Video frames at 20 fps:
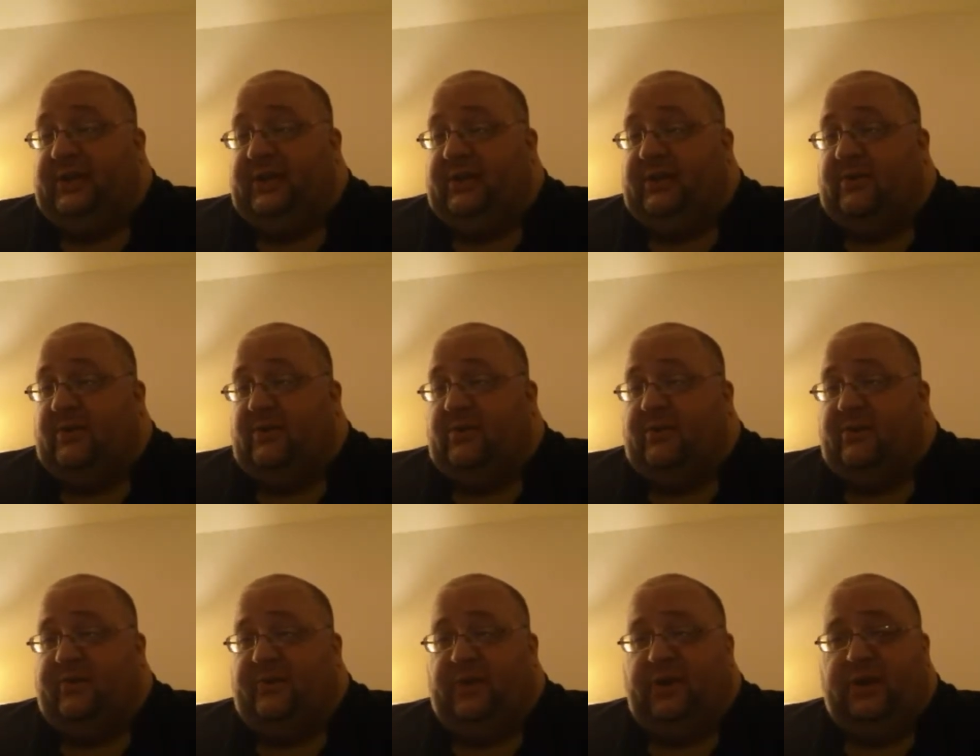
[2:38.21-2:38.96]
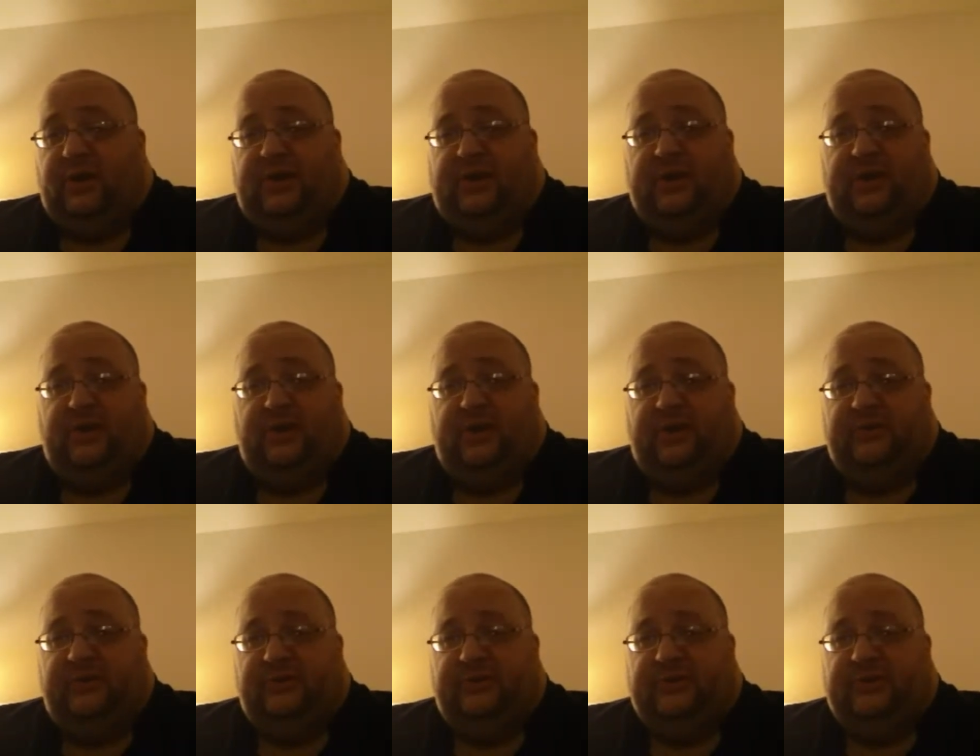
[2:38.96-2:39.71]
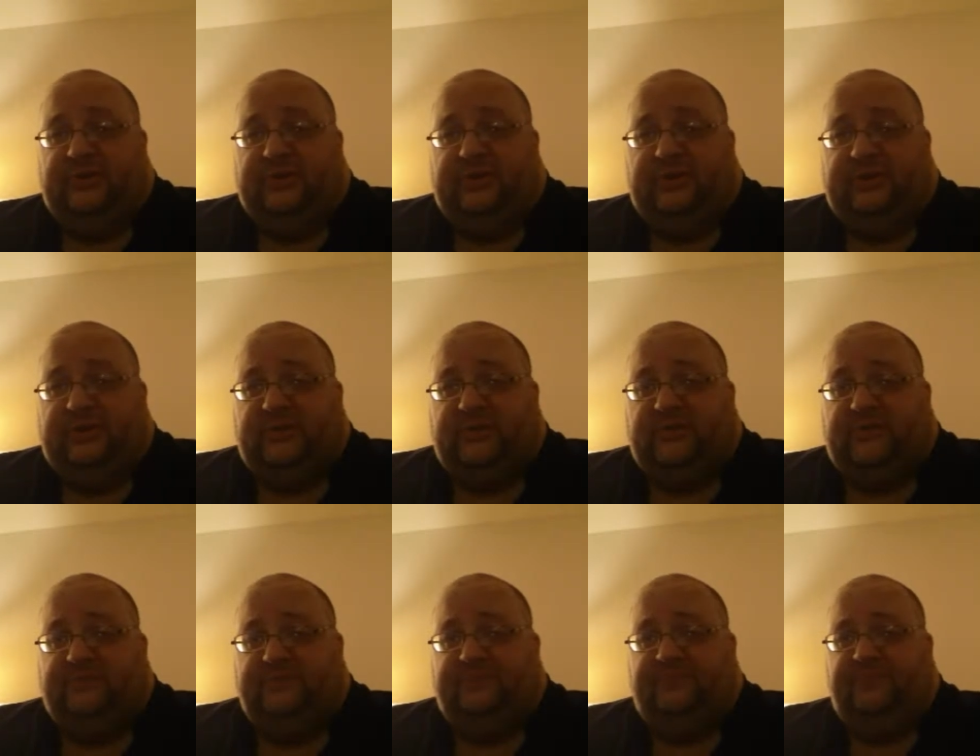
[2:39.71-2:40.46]
Uh, one of our co-hosts, uh,
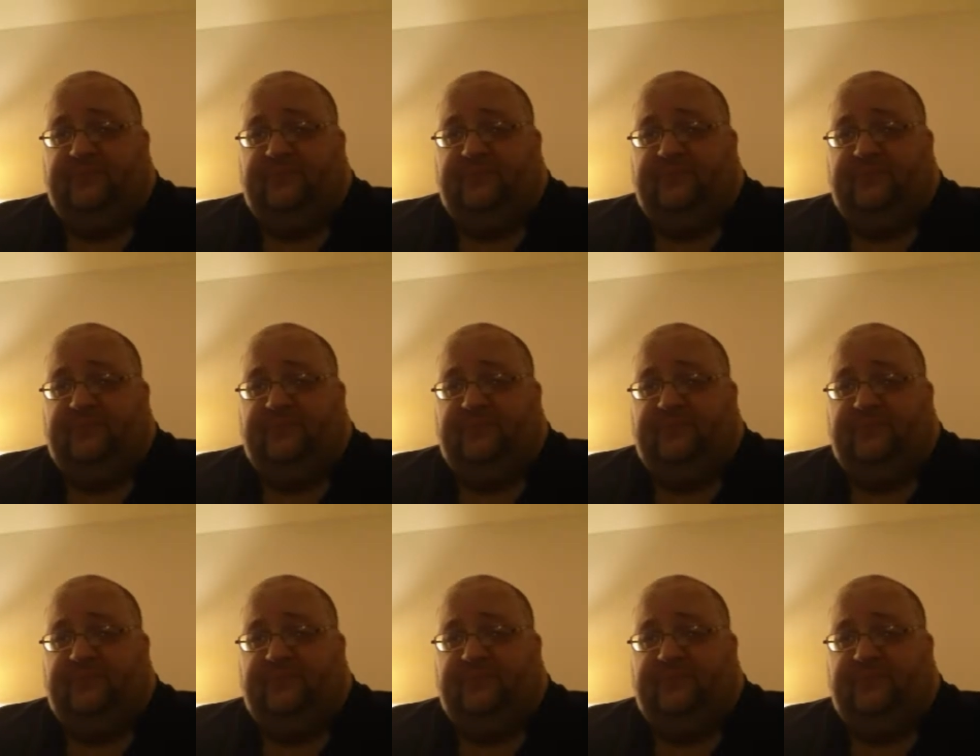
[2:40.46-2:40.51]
